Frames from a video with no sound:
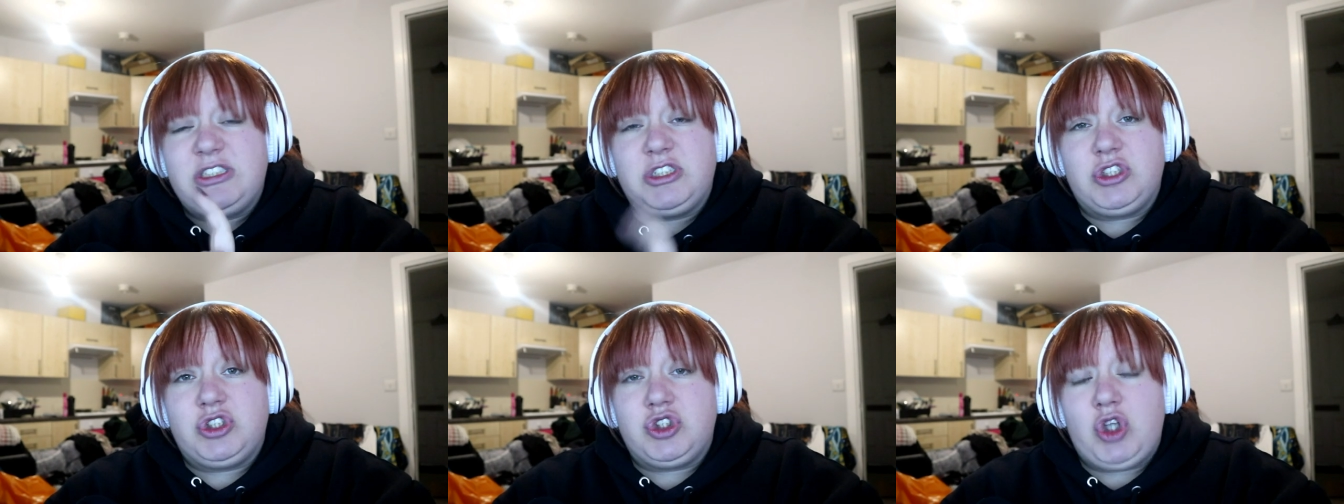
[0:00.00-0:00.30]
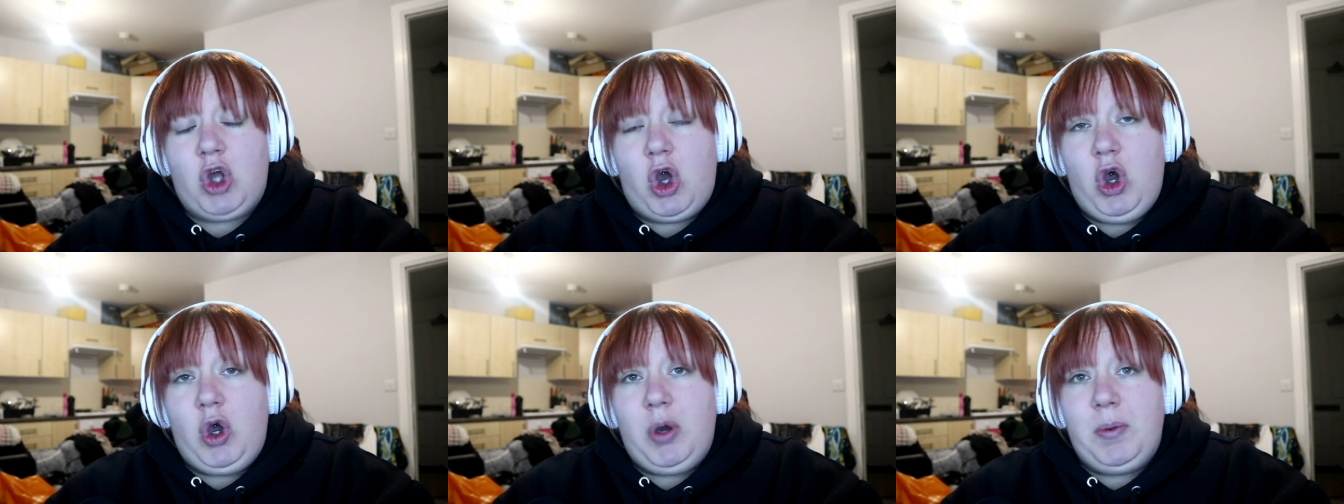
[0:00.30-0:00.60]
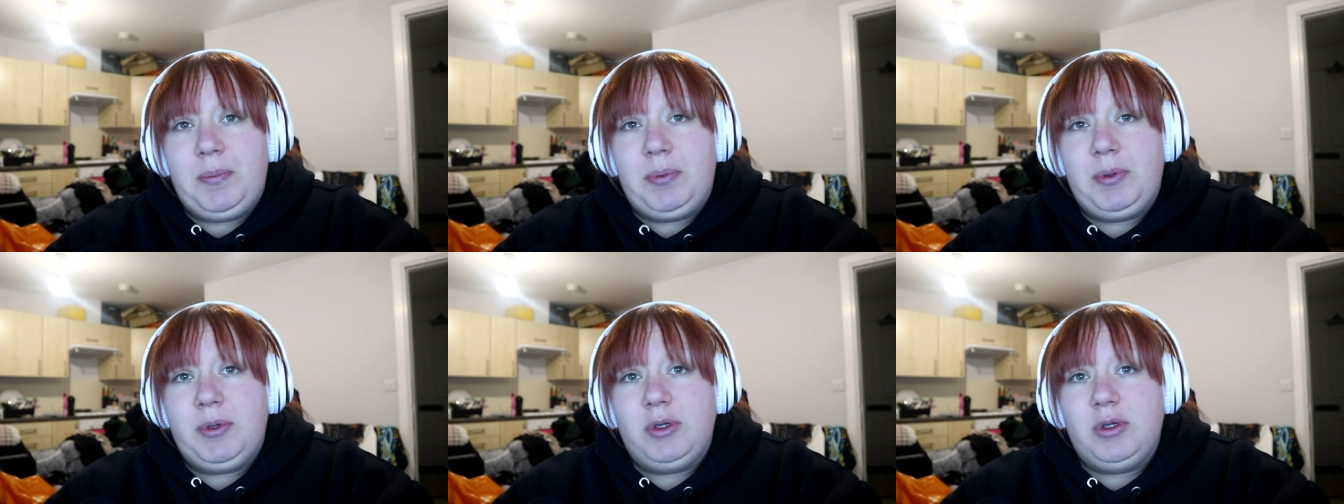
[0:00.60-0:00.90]

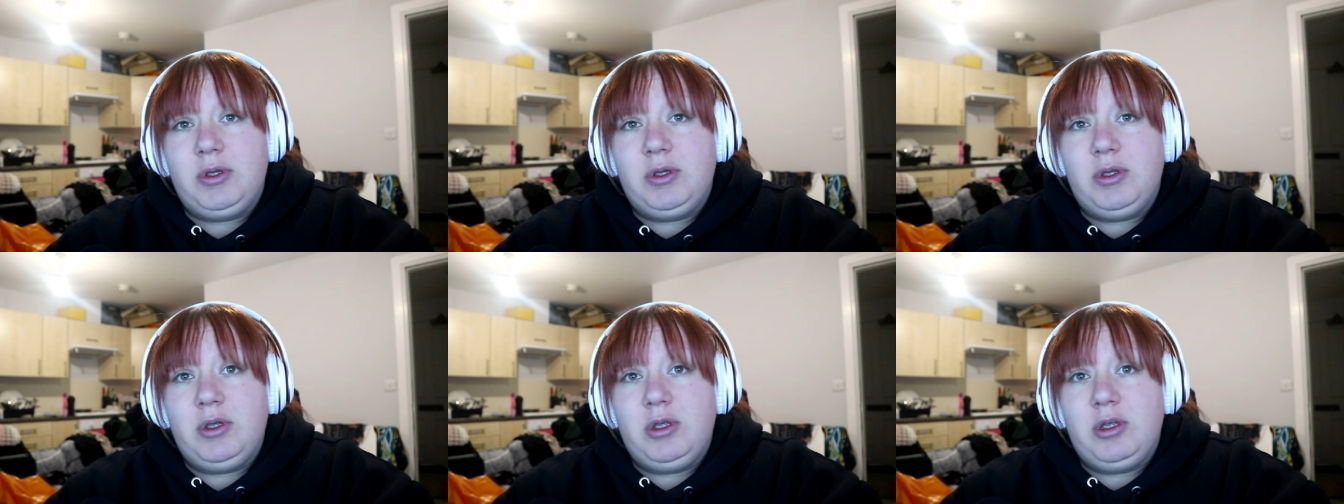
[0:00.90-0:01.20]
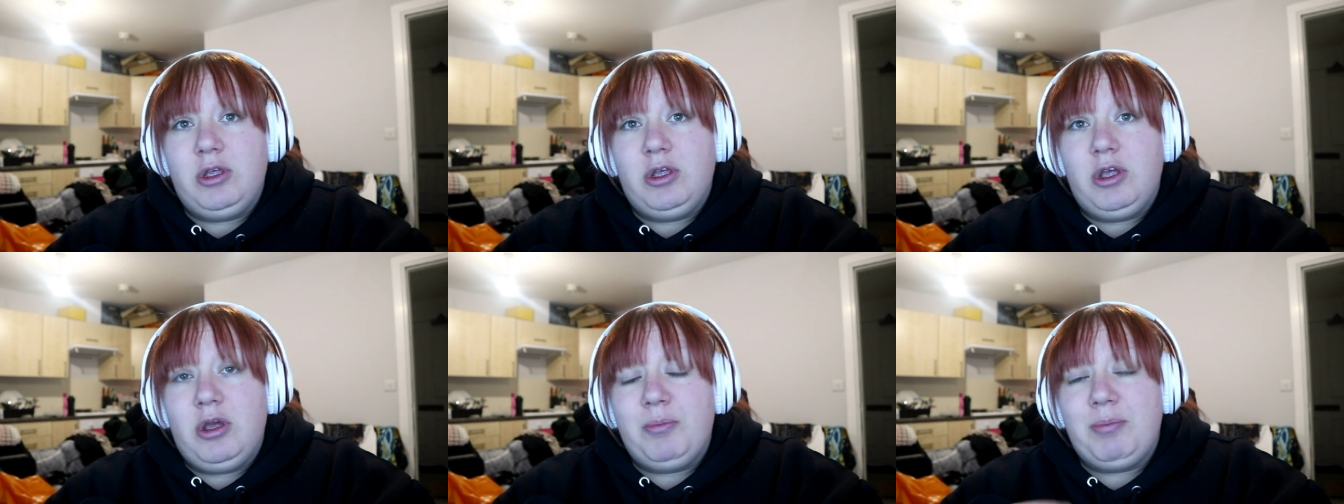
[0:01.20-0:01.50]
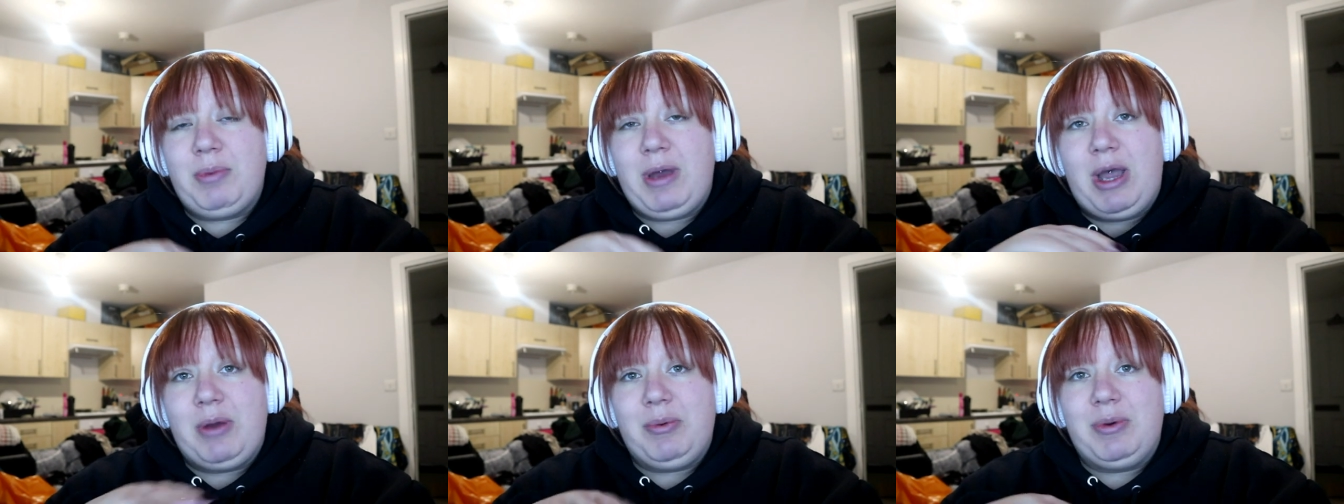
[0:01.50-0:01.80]
stop
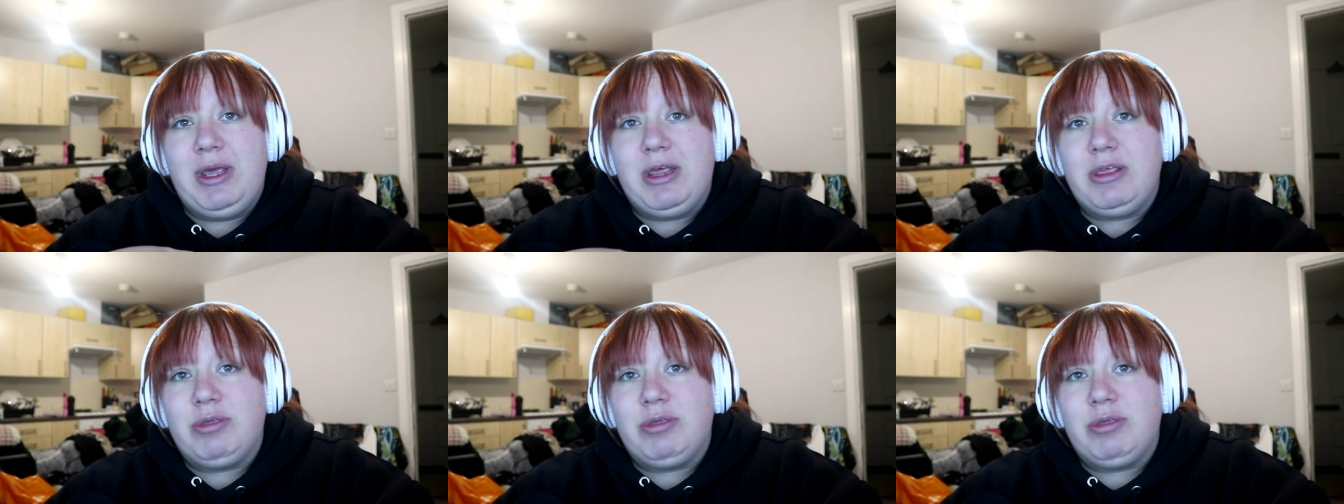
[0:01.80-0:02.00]
partway